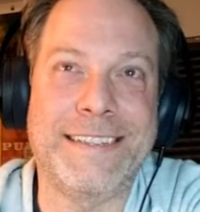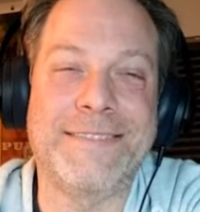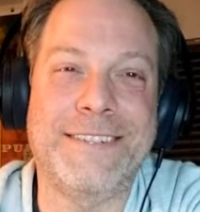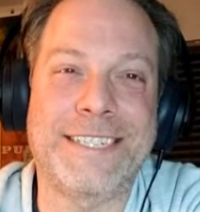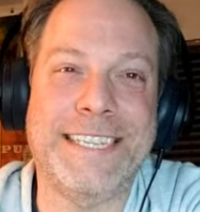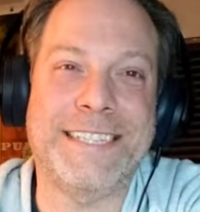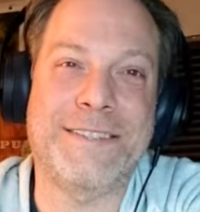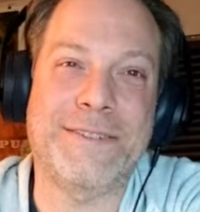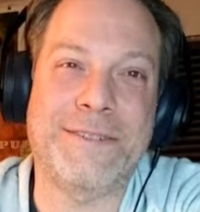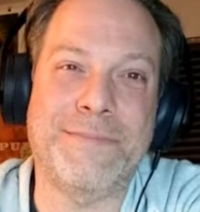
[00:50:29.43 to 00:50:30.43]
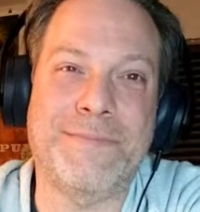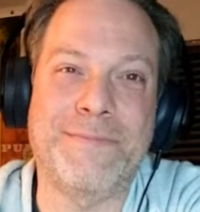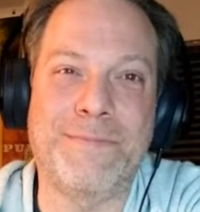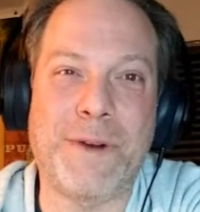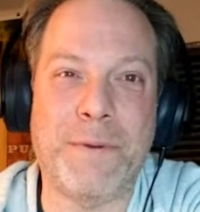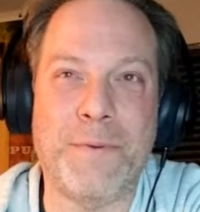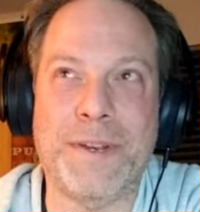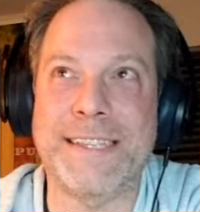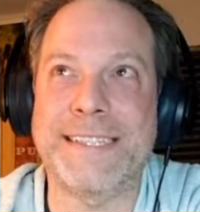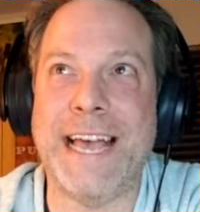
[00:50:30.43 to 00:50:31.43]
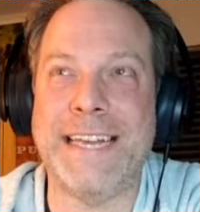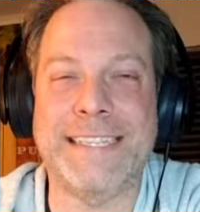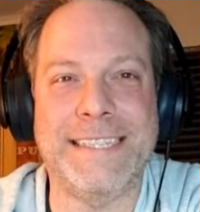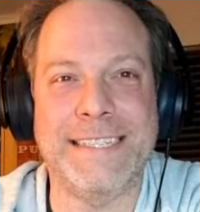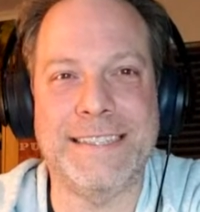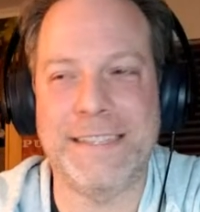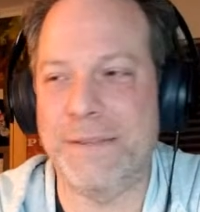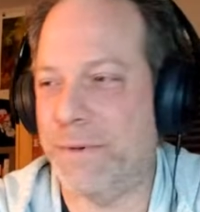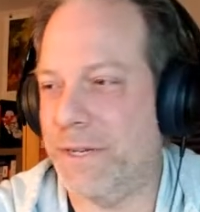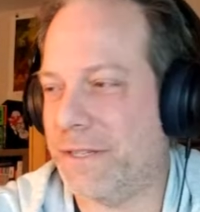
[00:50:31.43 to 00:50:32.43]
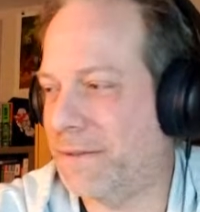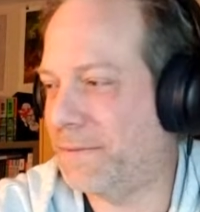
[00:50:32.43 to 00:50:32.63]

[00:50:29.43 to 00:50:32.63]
which leads to probably one of the saddest scenes in the book.